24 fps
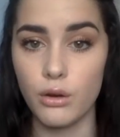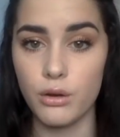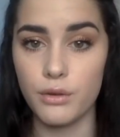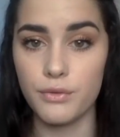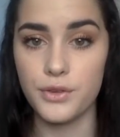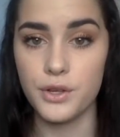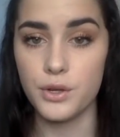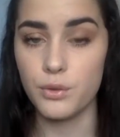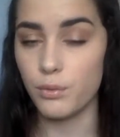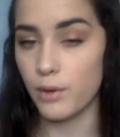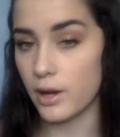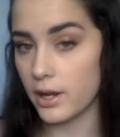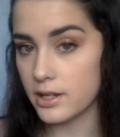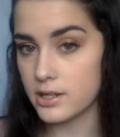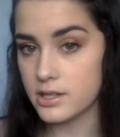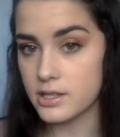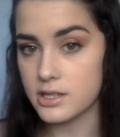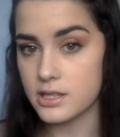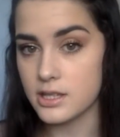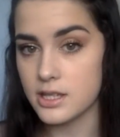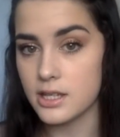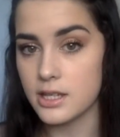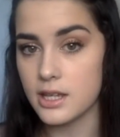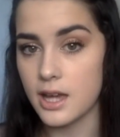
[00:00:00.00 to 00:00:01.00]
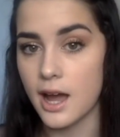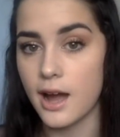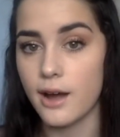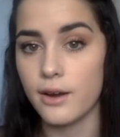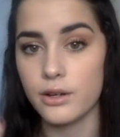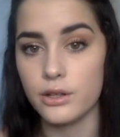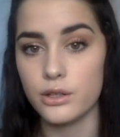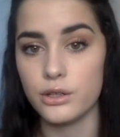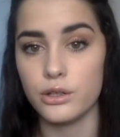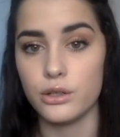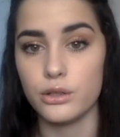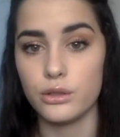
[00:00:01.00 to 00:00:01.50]
if you want to see how
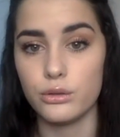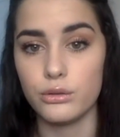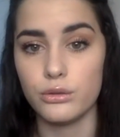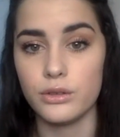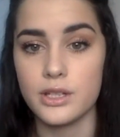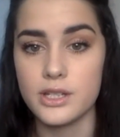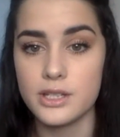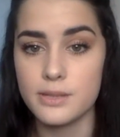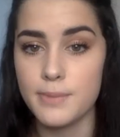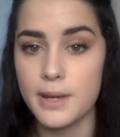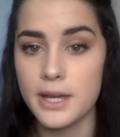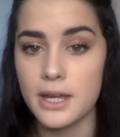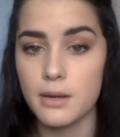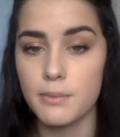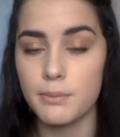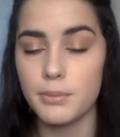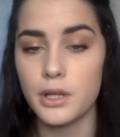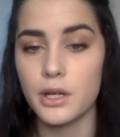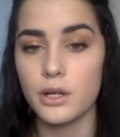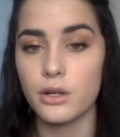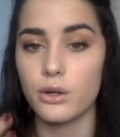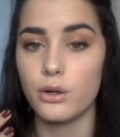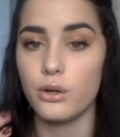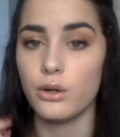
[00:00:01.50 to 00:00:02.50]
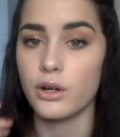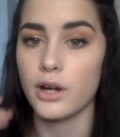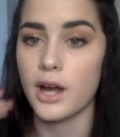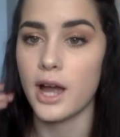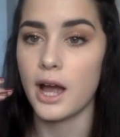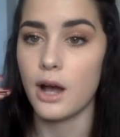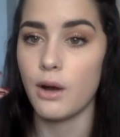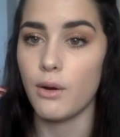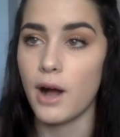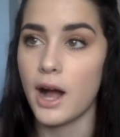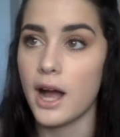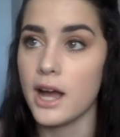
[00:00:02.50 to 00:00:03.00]
to do this makeup look or
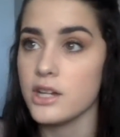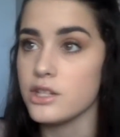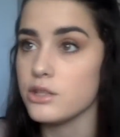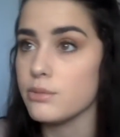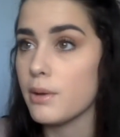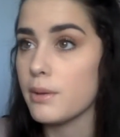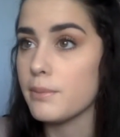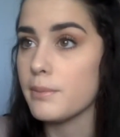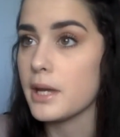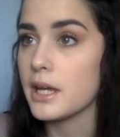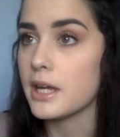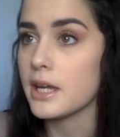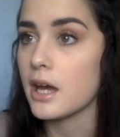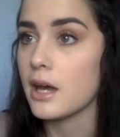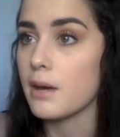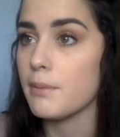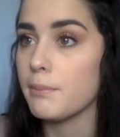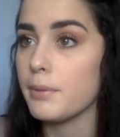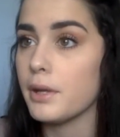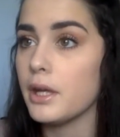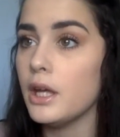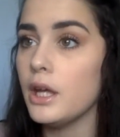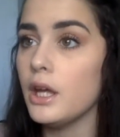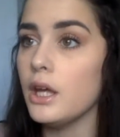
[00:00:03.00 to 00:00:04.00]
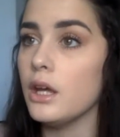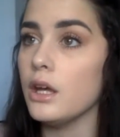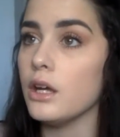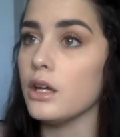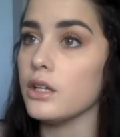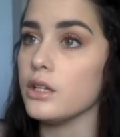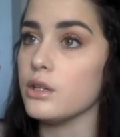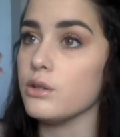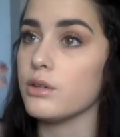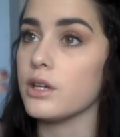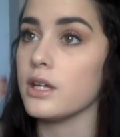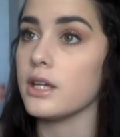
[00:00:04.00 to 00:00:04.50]
how I do my makeup,
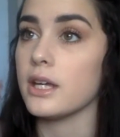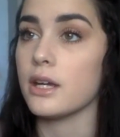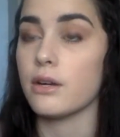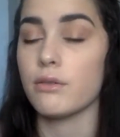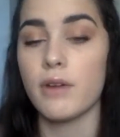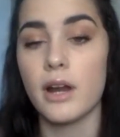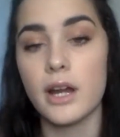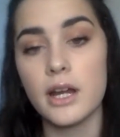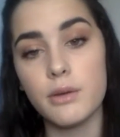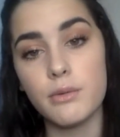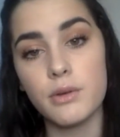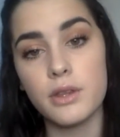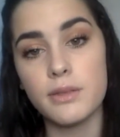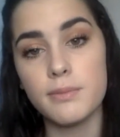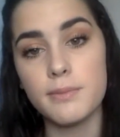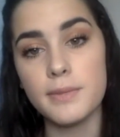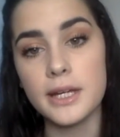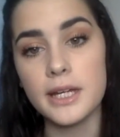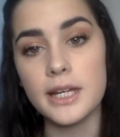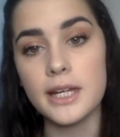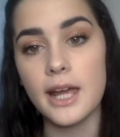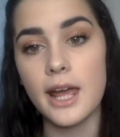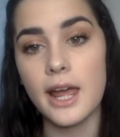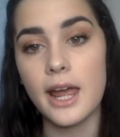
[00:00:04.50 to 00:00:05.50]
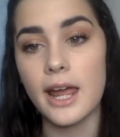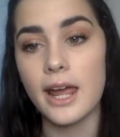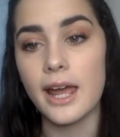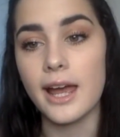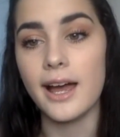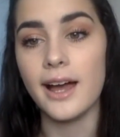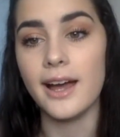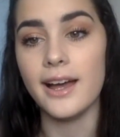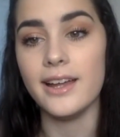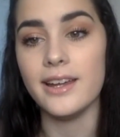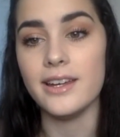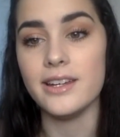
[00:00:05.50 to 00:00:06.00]
you can get ready with me,
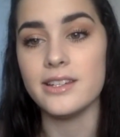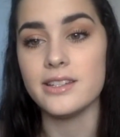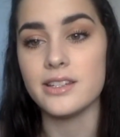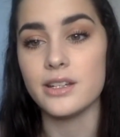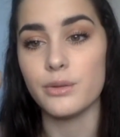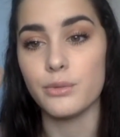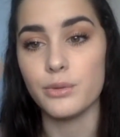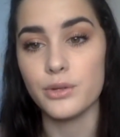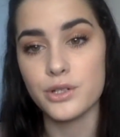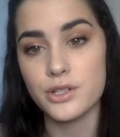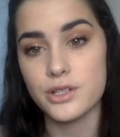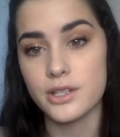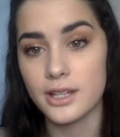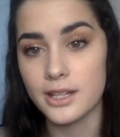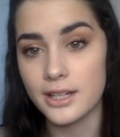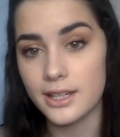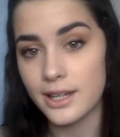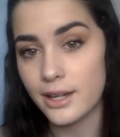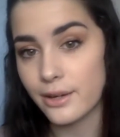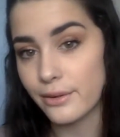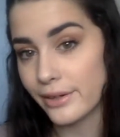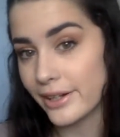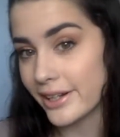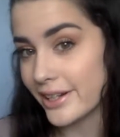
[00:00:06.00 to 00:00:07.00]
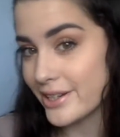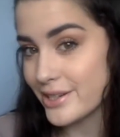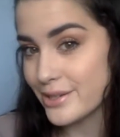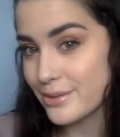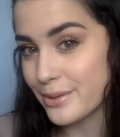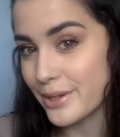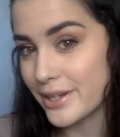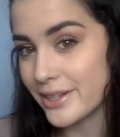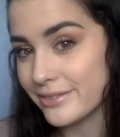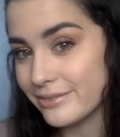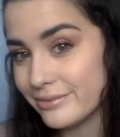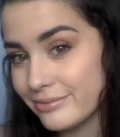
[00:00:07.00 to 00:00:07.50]
and we're just going to get right
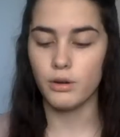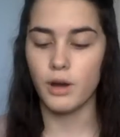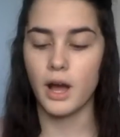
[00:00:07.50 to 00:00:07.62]
into it.